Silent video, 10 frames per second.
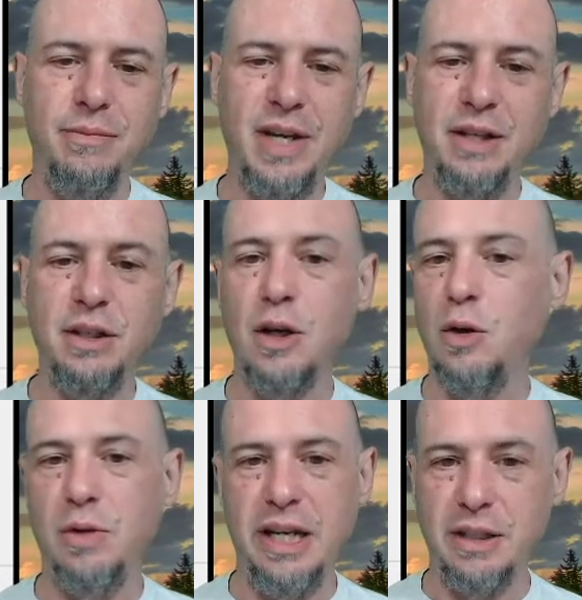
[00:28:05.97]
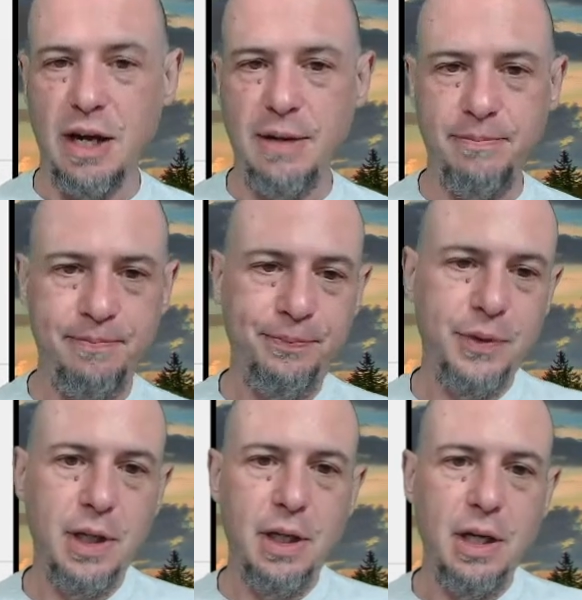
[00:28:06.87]
and so it's gone.
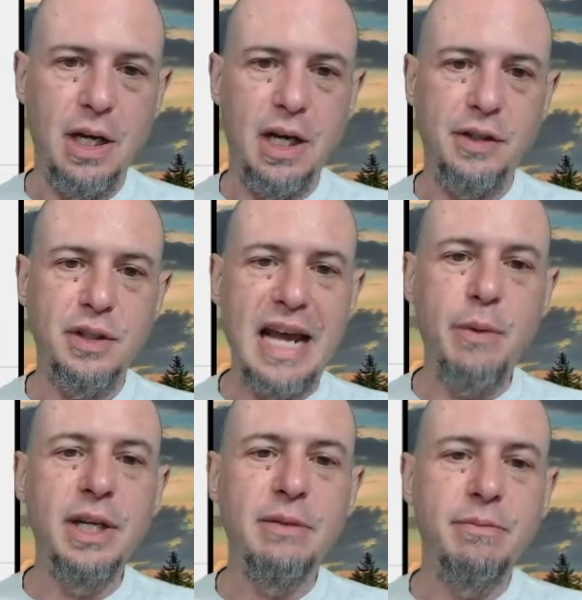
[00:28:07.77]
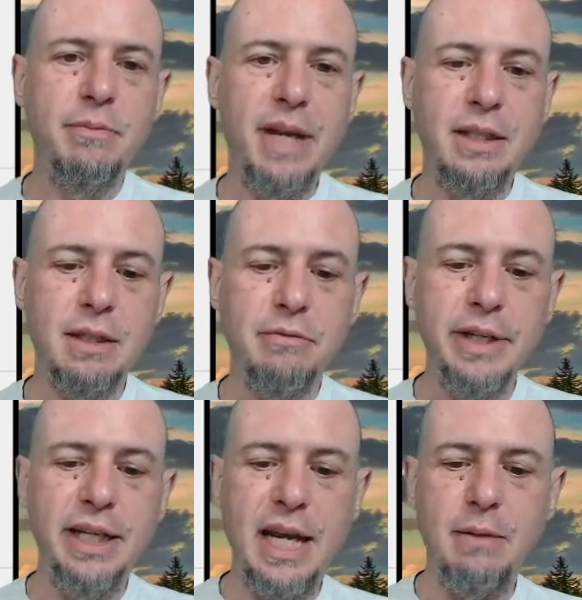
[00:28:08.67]
Uh, so now we can basically
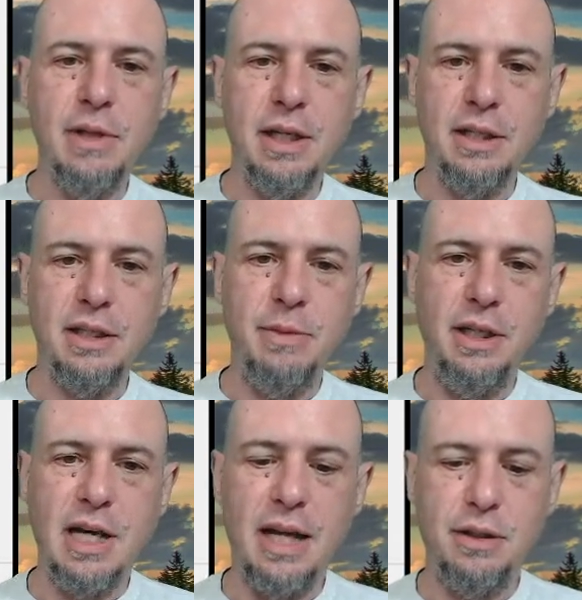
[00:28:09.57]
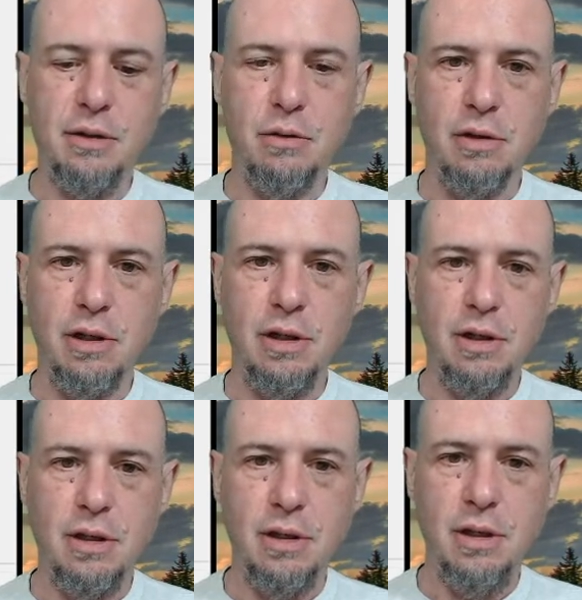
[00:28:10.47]
rename this to be YachtScore.
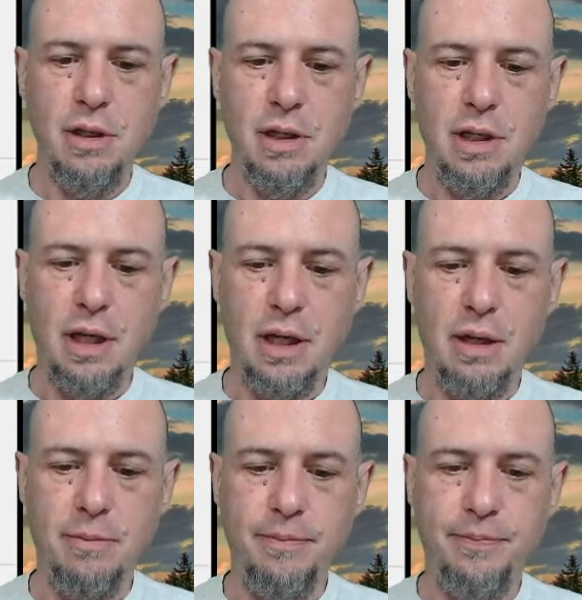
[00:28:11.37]
Um,